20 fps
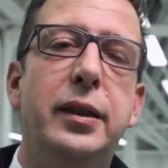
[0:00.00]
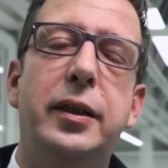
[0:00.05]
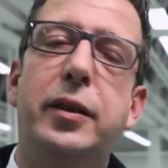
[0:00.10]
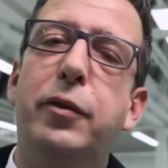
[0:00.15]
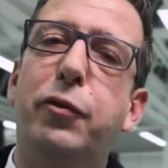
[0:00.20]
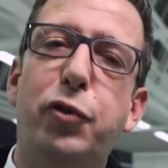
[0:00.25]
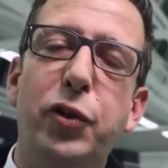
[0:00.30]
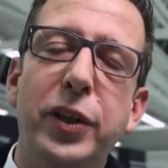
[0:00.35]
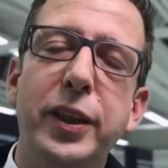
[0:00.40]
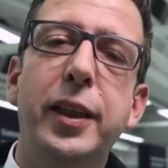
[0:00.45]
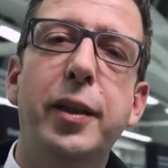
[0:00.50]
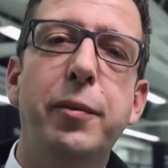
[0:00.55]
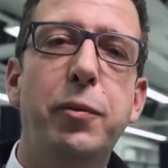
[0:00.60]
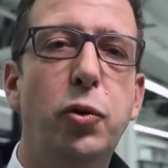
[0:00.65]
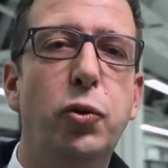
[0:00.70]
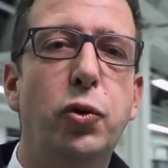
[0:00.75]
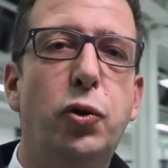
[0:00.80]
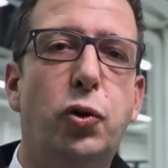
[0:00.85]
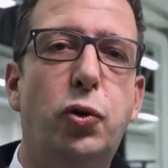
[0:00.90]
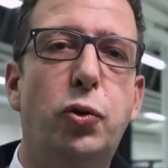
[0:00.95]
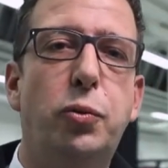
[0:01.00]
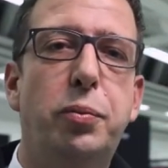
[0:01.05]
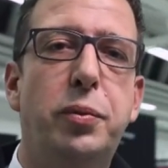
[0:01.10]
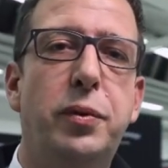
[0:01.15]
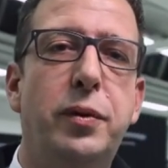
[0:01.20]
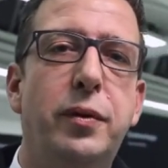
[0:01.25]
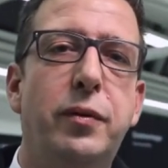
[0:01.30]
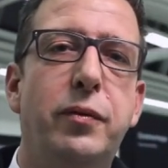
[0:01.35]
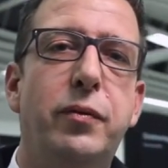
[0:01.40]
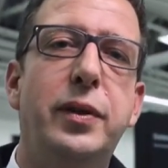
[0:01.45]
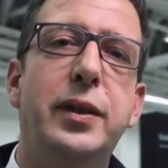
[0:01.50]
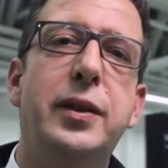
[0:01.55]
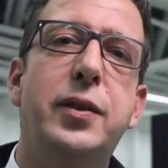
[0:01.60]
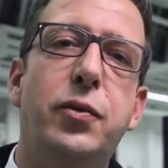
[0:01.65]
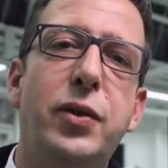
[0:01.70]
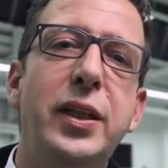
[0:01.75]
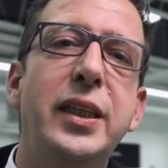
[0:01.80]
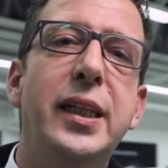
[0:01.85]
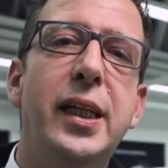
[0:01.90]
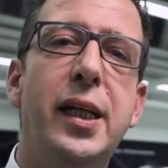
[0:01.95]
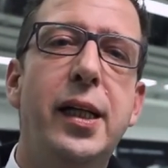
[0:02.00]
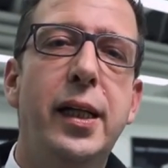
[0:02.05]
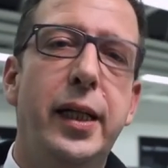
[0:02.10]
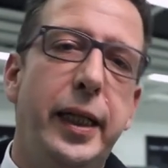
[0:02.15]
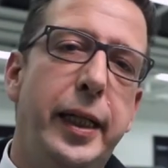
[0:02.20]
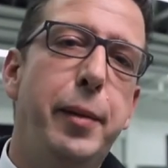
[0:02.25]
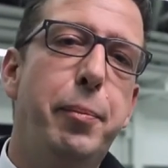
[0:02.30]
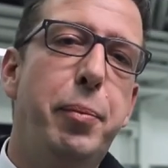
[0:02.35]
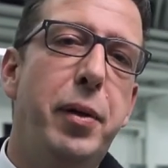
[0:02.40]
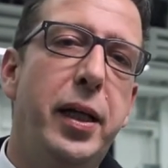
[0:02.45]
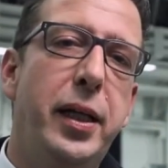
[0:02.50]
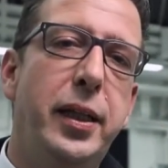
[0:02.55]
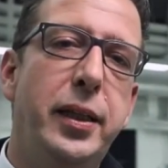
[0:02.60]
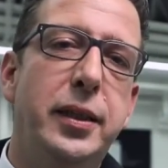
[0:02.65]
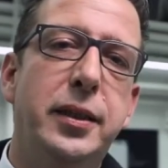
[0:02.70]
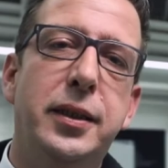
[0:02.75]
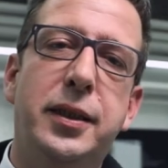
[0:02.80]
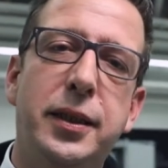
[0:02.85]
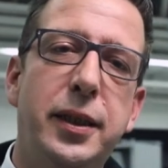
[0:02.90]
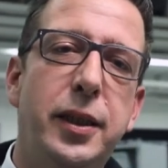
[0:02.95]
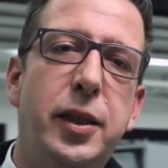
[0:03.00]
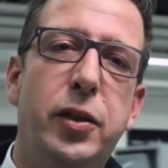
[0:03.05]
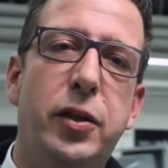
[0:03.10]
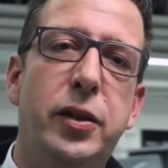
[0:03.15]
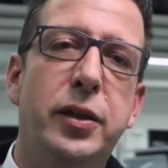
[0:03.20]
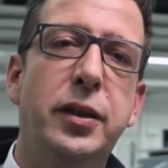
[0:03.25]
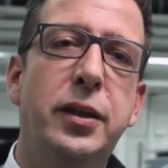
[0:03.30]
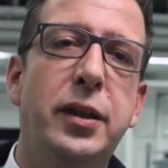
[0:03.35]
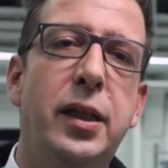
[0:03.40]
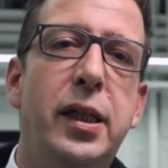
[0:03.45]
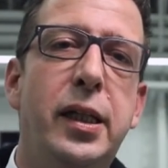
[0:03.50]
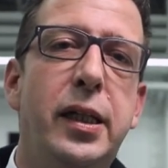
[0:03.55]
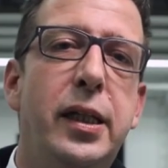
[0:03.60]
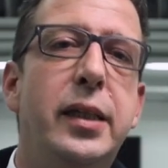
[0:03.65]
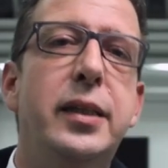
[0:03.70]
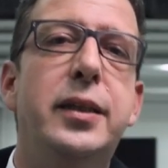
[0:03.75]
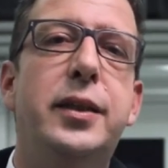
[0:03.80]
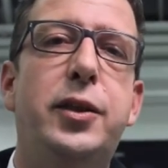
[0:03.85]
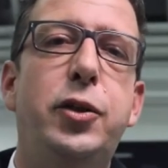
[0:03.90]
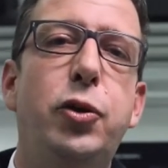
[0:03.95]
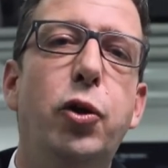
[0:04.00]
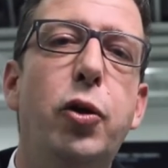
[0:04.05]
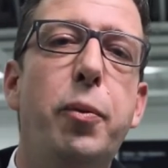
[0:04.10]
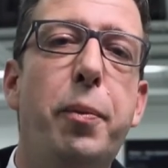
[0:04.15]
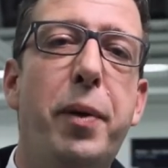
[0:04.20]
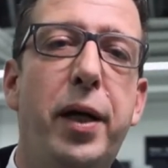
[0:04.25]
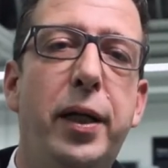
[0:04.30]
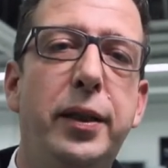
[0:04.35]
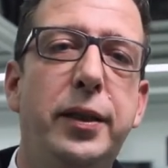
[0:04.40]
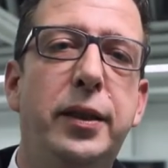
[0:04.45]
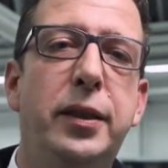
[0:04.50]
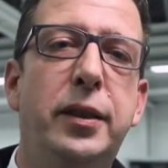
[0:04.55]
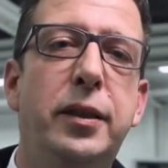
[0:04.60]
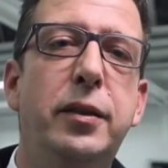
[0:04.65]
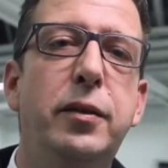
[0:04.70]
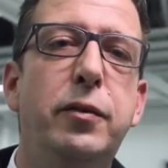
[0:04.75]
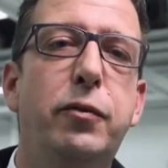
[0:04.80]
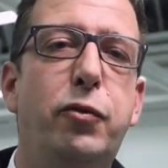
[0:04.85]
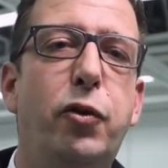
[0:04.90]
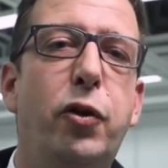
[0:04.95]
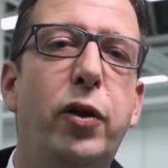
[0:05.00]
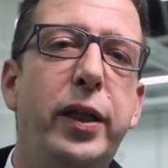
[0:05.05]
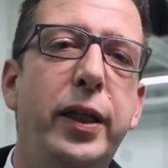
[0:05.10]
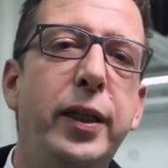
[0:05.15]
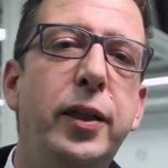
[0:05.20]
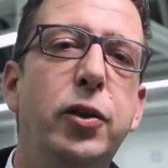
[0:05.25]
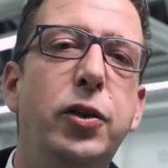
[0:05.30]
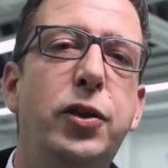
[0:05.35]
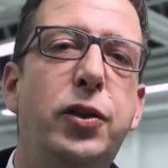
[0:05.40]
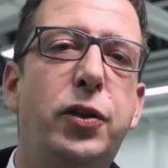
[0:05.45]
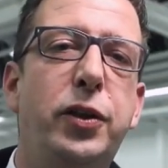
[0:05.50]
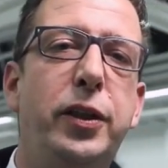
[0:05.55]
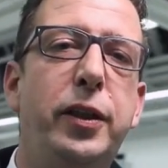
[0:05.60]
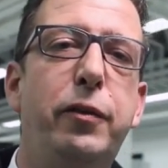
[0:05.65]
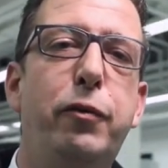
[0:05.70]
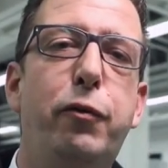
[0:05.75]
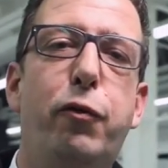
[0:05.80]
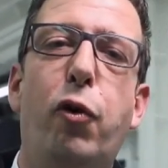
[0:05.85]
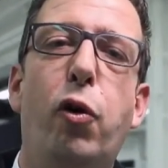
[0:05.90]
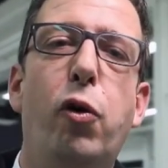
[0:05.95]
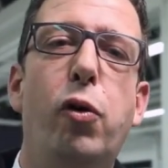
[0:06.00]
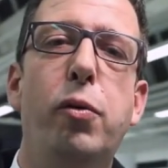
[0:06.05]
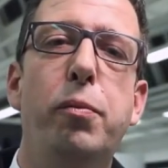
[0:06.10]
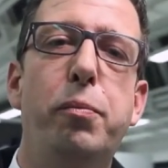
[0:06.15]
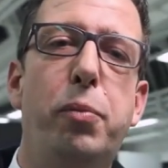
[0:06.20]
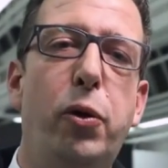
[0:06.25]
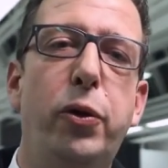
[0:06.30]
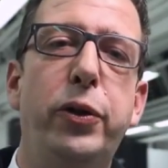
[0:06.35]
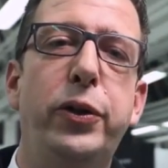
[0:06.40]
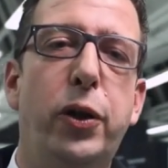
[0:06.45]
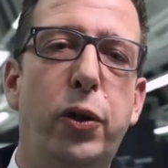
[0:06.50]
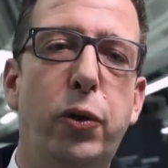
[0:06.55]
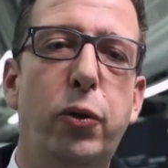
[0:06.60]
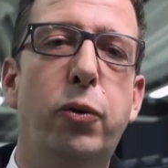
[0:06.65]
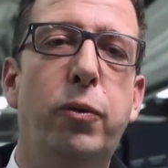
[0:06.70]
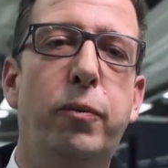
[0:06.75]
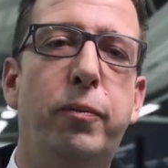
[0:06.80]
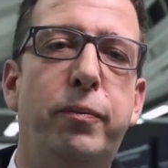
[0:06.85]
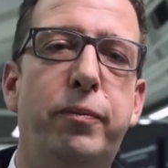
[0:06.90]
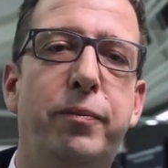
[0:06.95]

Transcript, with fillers: The Friedhelm Loh Group with Rittal, ePlan and C D I N is your partner for Industry four point oh.